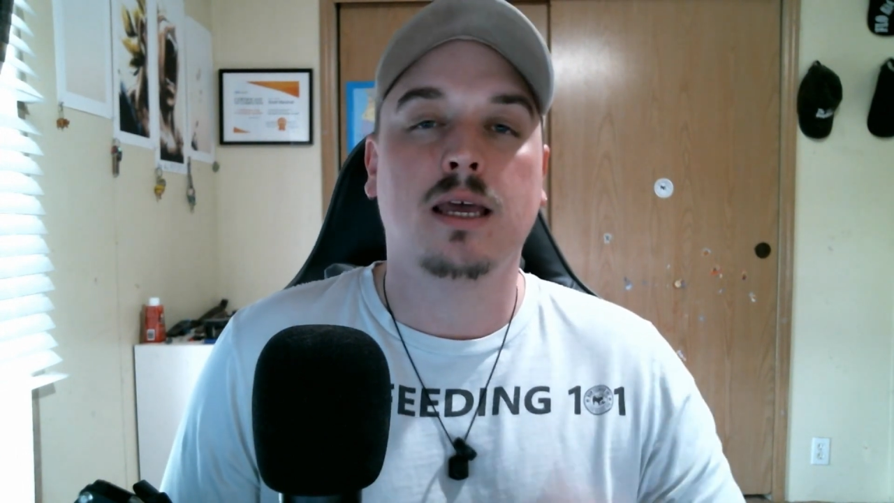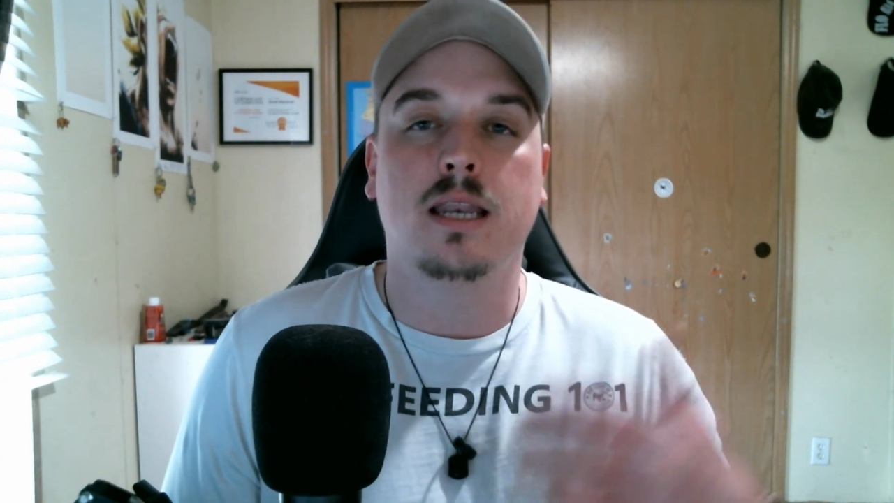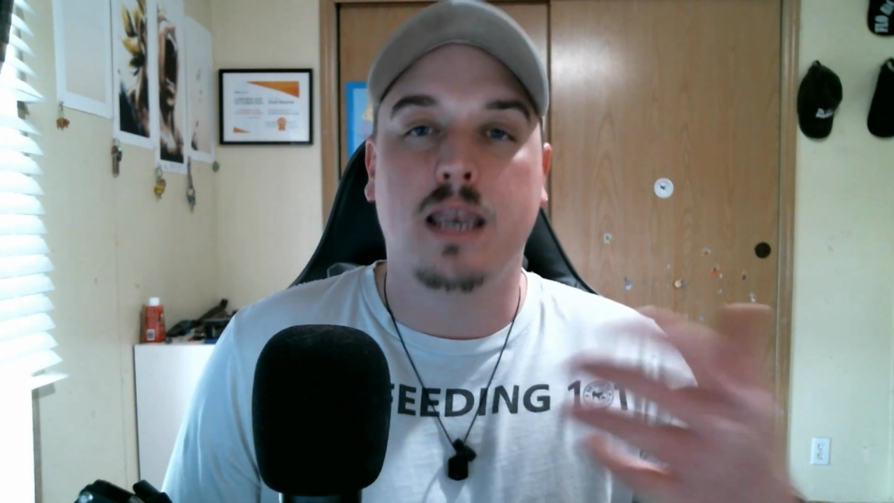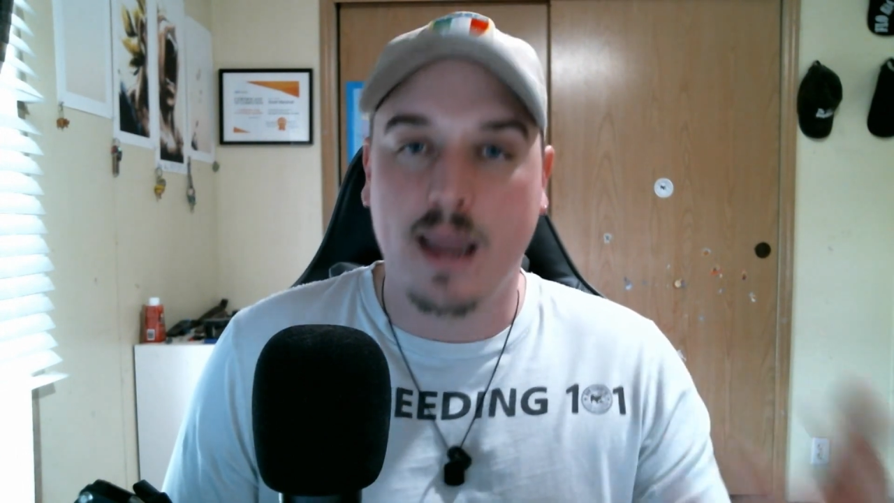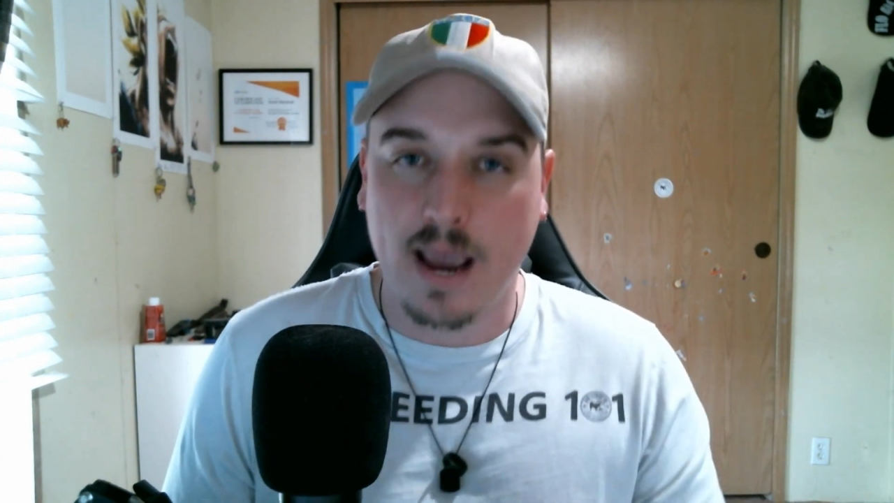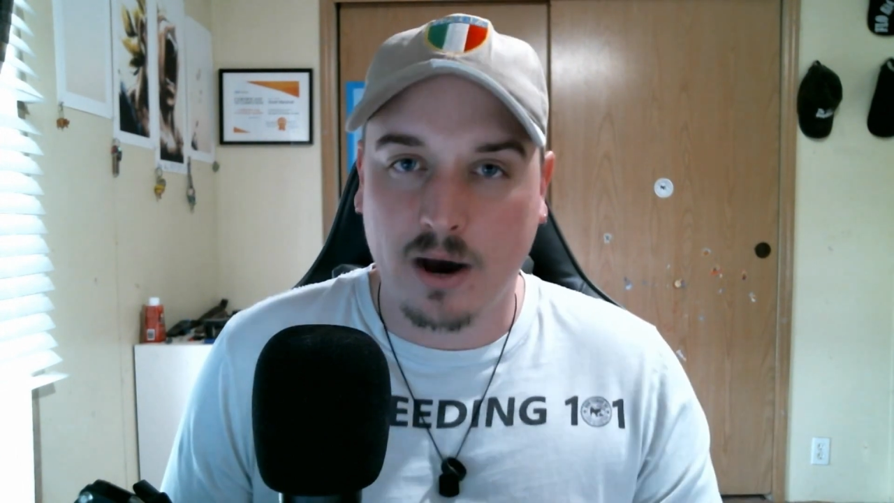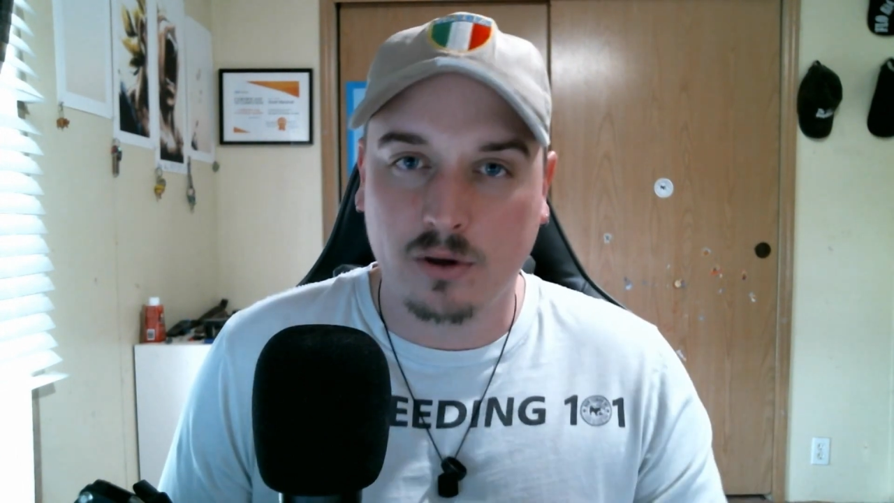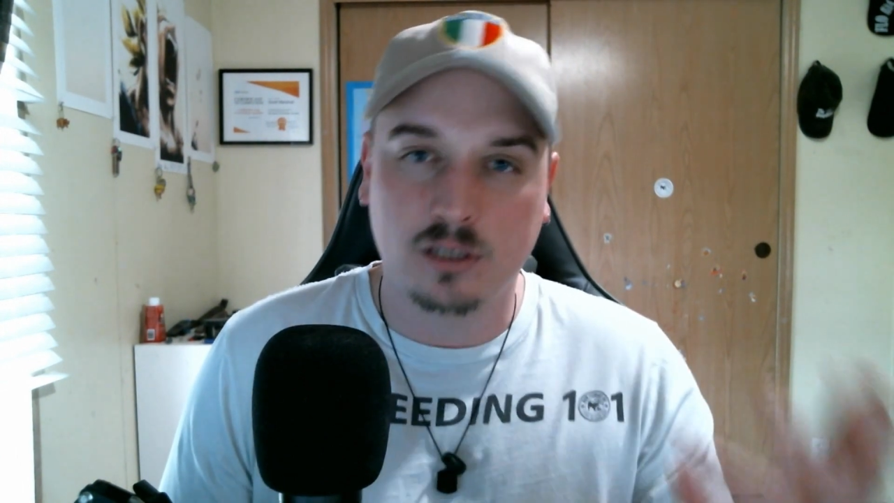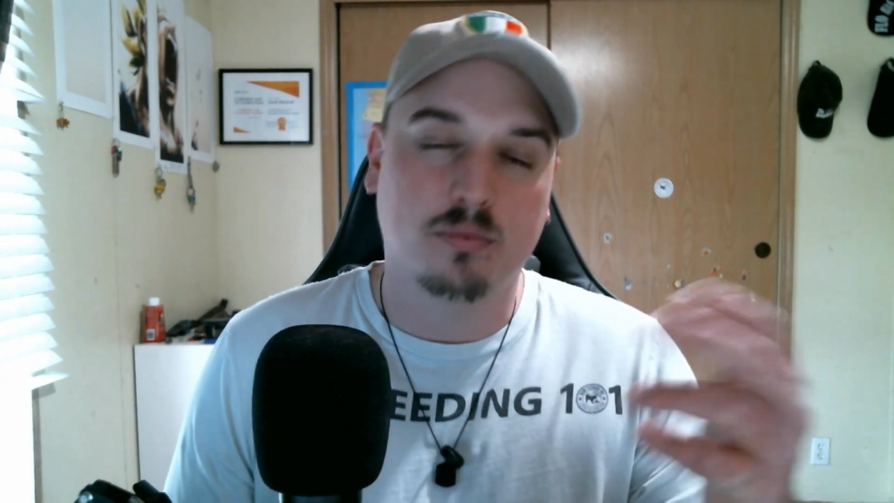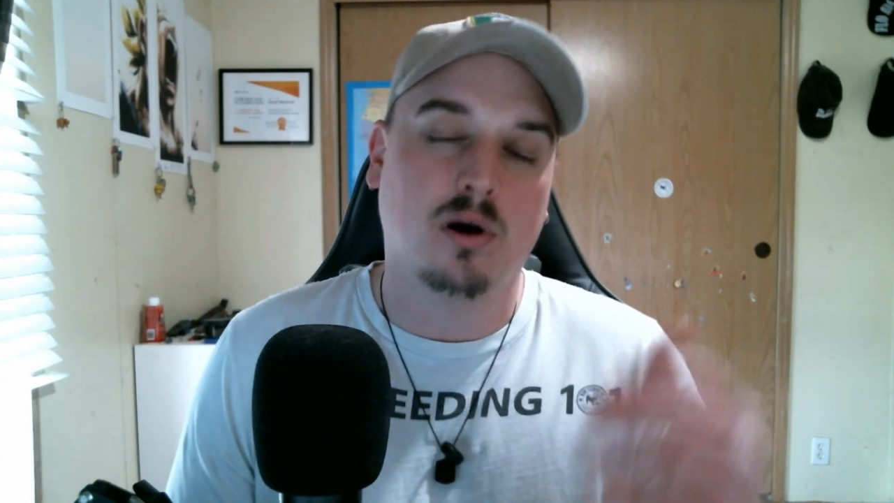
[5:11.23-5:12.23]
now
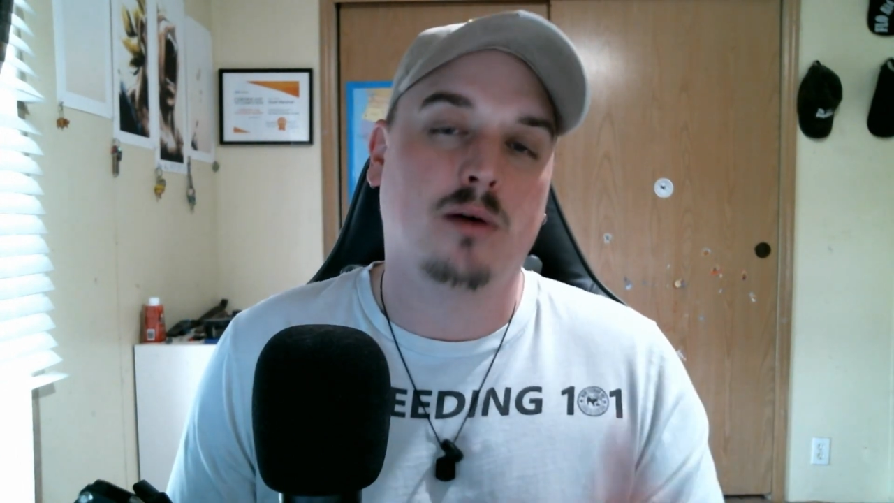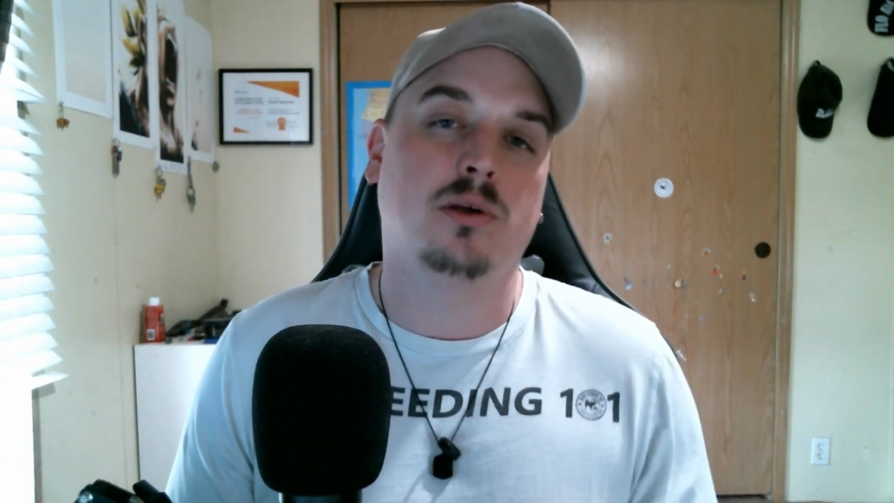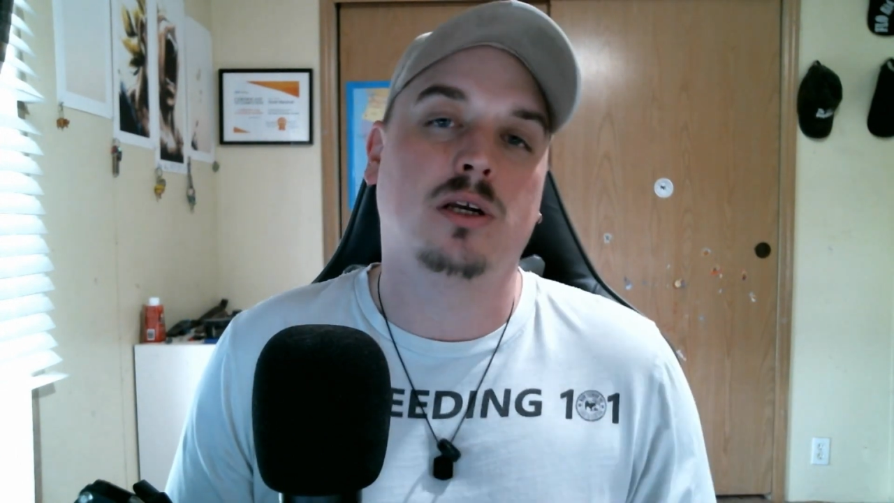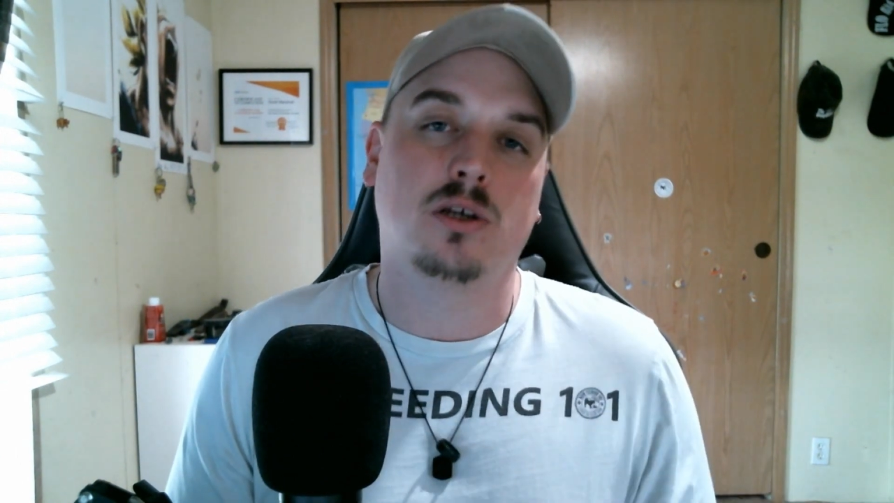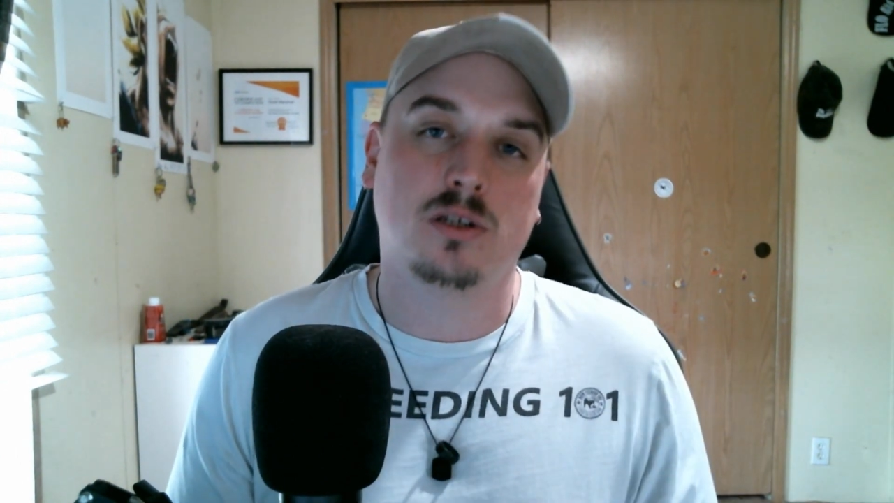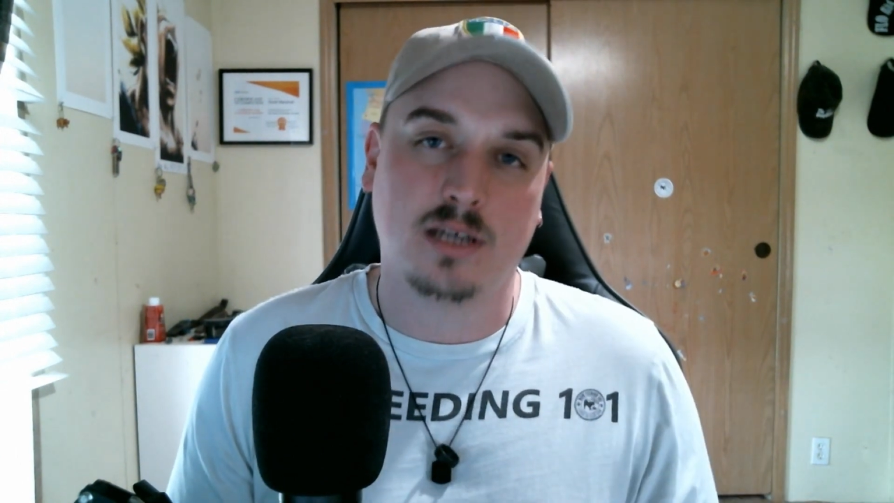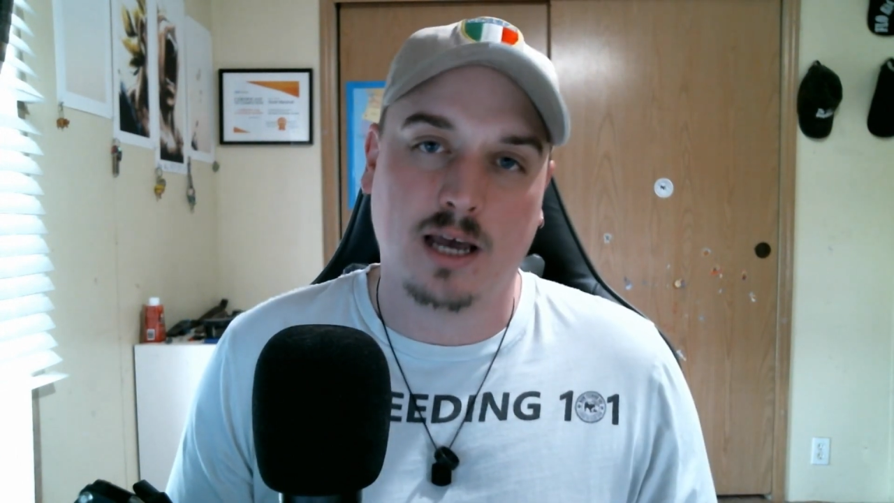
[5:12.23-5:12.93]
is probably a good